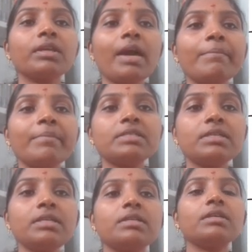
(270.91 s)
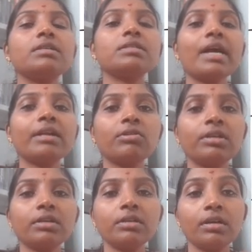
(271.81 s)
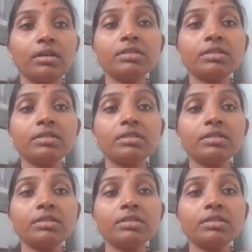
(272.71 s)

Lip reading: MSC is calculated,